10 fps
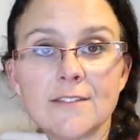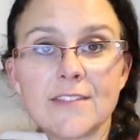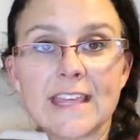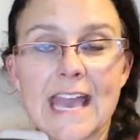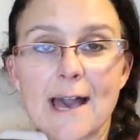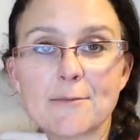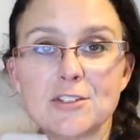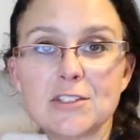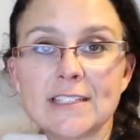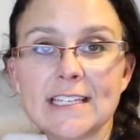of the
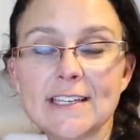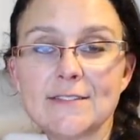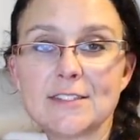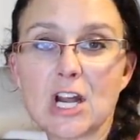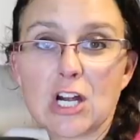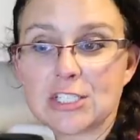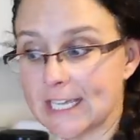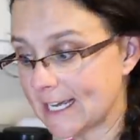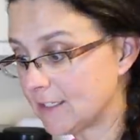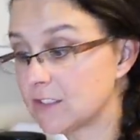cabbage leaves are
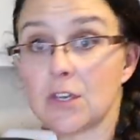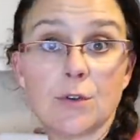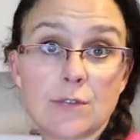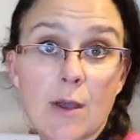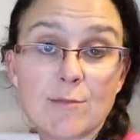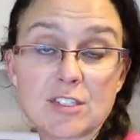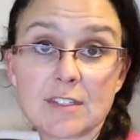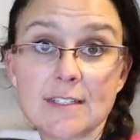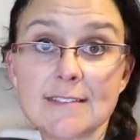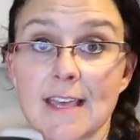done, so now I'm just
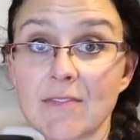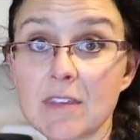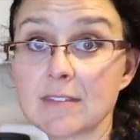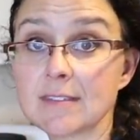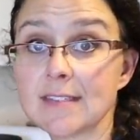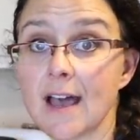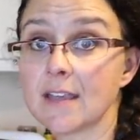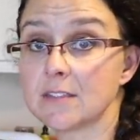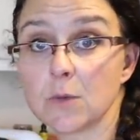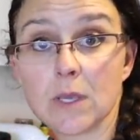going to set these
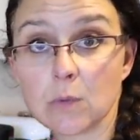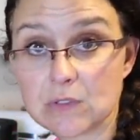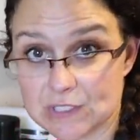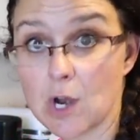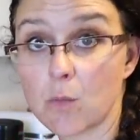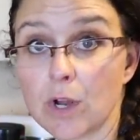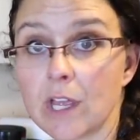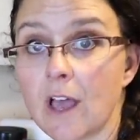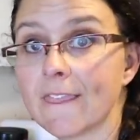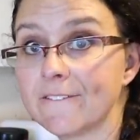aside so we can start
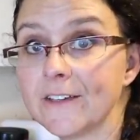working on the